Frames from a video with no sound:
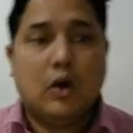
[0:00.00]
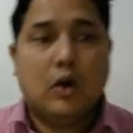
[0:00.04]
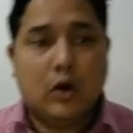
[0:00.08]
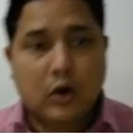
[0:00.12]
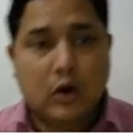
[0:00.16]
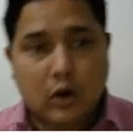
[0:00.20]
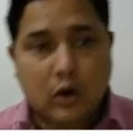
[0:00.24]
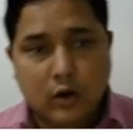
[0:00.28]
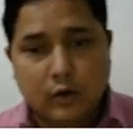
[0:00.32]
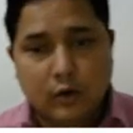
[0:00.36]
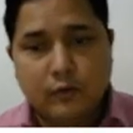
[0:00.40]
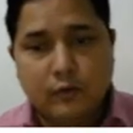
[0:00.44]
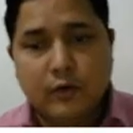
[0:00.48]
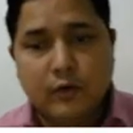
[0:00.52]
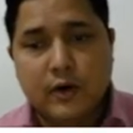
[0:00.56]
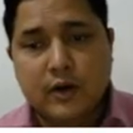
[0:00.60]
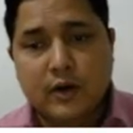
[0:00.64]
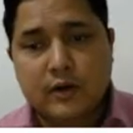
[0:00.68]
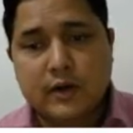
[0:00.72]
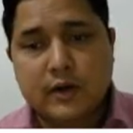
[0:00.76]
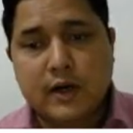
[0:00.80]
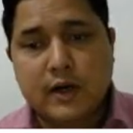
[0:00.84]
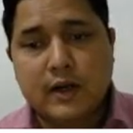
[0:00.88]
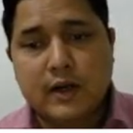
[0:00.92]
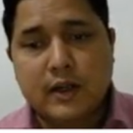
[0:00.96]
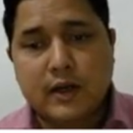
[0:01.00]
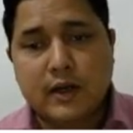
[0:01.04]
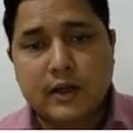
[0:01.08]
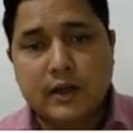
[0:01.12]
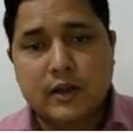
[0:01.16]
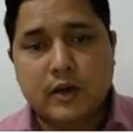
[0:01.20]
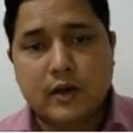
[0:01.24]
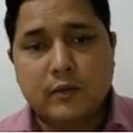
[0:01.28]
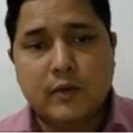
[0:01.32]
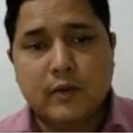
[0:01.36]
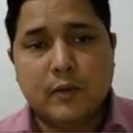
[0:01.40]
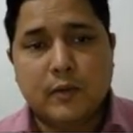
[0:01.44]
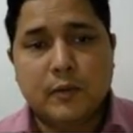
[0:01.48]
or if you understand the
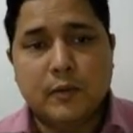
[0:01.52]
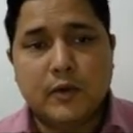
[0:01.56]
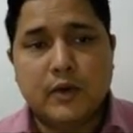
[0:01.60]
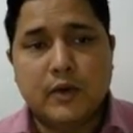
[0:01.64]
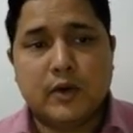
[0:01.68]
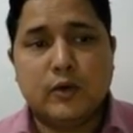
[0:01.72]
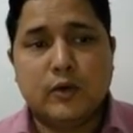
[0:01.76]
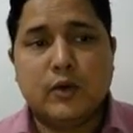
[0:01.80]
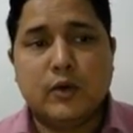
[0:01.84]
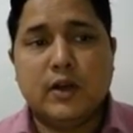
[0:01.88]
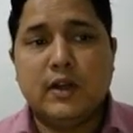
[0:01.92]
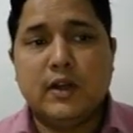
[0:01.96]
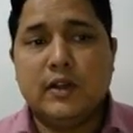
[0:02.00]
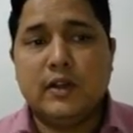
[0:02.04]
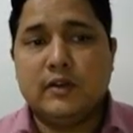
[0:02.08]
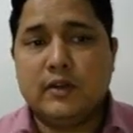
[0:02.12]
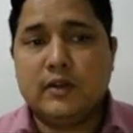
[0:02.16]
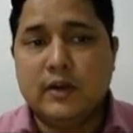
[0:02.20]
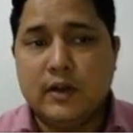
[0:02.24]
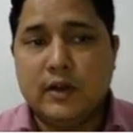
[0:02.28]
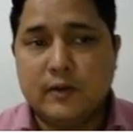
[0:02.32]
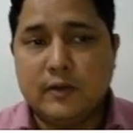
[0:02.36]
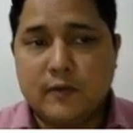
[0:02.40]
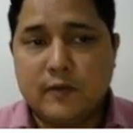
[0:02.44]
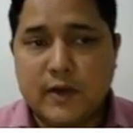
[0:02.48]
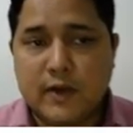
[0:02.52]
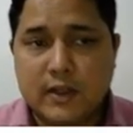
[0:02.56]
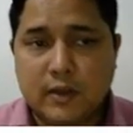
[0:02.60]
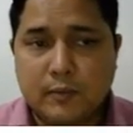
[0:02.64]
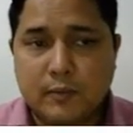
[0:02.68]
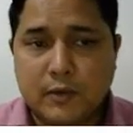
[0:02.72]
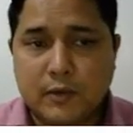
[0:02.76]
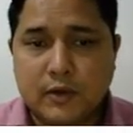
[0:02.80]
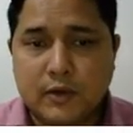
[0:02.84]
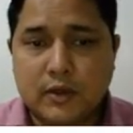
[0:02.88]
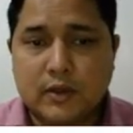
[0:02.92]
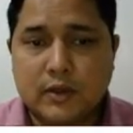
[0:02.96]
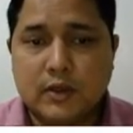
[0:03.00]
nature of the project, you can easily define the
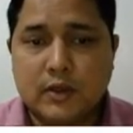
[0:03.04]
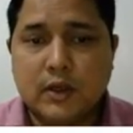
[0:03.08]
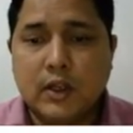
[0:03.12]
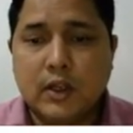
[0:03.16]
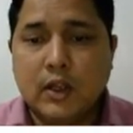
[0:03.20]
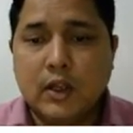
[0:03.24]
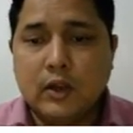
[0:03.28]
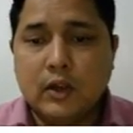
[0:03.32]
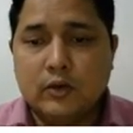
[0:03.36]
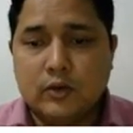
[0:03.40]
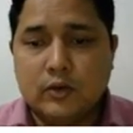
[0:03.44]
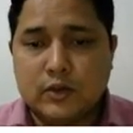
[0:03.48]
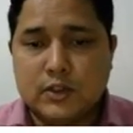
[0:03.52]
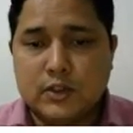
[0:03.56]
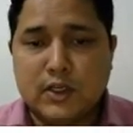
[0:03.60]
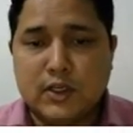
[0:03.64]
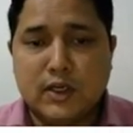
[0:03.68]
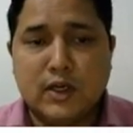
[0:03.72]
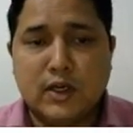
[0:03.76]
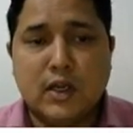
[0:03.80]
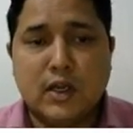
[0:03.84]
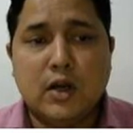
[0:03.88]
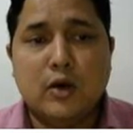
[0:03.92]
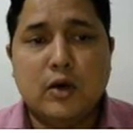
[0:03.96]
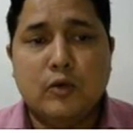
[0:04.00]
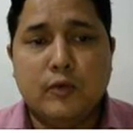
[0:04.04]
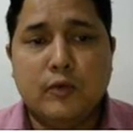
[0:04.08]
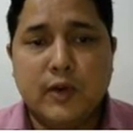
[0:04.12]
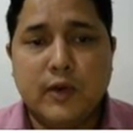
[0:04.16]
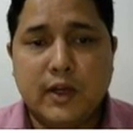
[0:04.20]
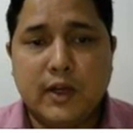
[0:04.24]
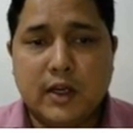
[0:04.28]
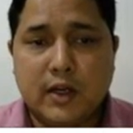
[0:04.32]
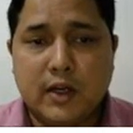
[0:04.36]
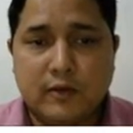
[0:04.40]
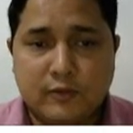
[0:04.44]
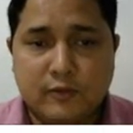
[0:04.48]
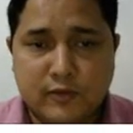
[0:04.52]
project. So till now we
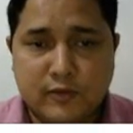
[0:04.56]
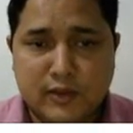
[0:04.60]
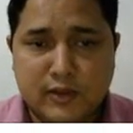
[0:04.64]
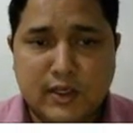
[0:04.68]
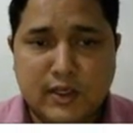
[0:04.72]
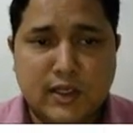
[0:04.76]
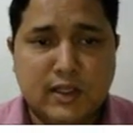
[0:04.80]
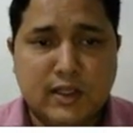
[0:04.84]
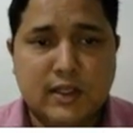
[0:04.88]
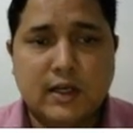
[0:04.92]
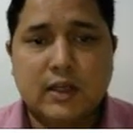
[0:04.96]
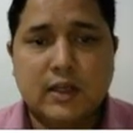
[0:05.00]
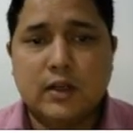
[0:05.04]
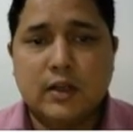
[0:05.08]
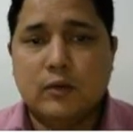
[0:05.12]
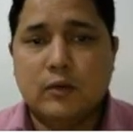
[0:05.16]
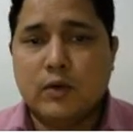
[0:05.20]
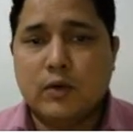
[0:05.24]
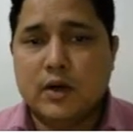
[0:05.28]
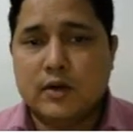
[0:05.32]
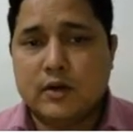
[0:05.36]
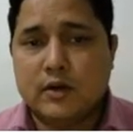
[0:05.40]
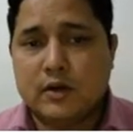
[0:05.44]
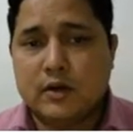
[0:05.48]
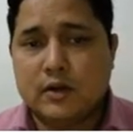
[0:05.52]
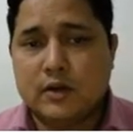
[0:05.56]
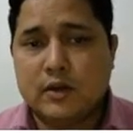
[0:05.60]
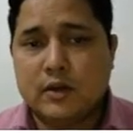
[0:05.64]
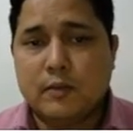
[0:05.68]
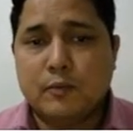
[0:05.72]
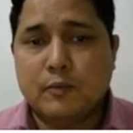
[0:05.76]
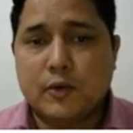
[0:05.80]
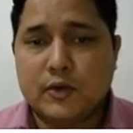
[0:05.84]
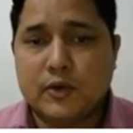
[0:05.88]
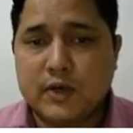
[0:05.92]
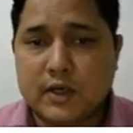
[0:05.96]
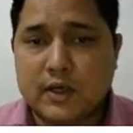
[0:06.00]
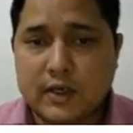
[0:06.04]
have seen that what the
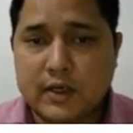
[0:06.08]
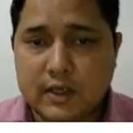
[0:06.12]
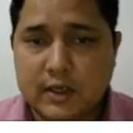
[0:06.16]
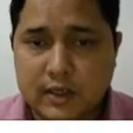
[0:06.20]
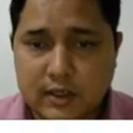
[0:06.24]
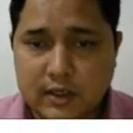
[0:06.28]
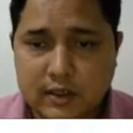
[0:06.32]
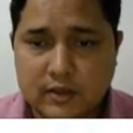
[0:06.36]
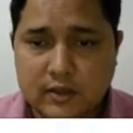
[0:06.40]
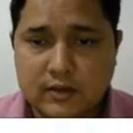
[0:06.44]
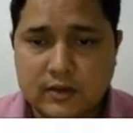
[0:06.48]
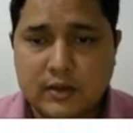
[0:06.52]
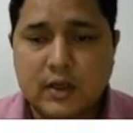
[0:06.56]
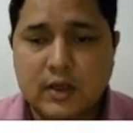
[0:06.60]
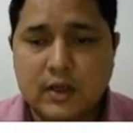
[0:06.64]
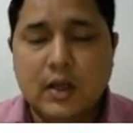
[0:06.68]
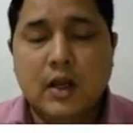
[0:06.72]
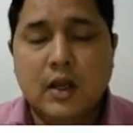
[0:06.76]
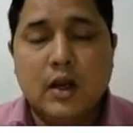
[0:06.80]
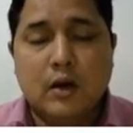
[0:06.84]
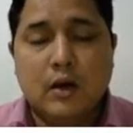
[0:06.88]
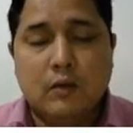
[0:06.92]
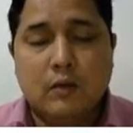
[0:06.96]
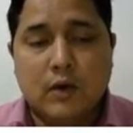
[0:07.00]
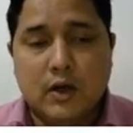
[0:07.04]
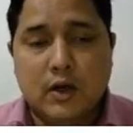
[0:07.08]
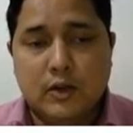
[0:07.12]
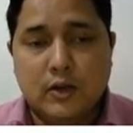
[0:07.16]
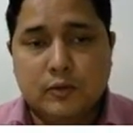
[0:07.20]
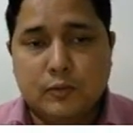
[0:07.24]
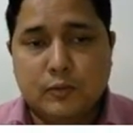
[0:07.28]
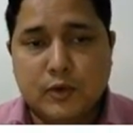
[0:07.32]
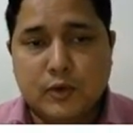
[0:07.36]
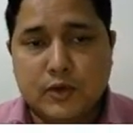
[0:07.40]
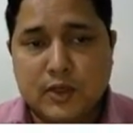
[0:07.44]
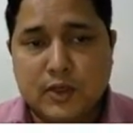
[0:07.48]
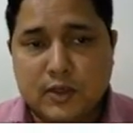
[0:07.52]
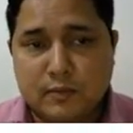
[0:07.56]
project is, what is
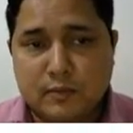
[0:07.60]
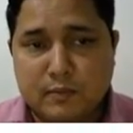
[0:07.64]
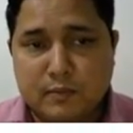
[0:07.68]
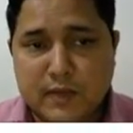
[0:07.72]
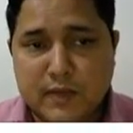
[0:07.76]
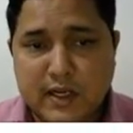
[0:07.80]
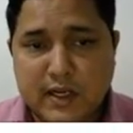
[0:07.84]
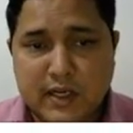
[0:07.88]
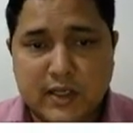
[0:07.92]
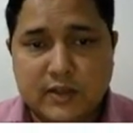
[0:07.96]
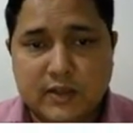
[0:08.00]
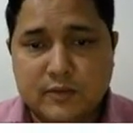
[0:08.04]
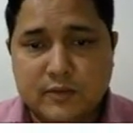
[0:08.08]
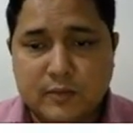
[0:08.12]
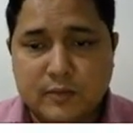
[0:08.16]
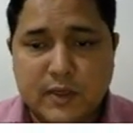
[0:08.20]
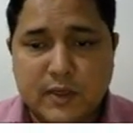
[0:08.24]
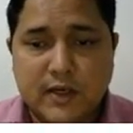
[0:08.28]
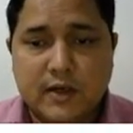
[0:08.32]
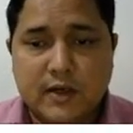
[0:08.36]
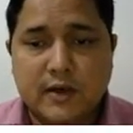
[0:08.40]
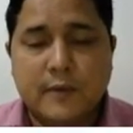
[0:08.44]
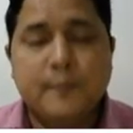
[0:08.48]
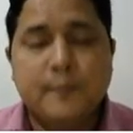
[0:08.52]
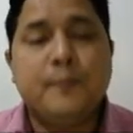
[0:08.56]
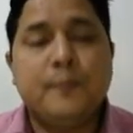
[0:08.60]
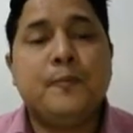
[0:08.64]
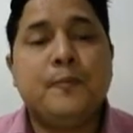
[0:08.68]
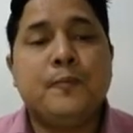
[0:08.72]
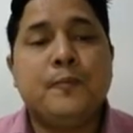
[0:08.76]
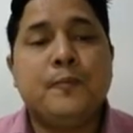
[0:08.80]
project management,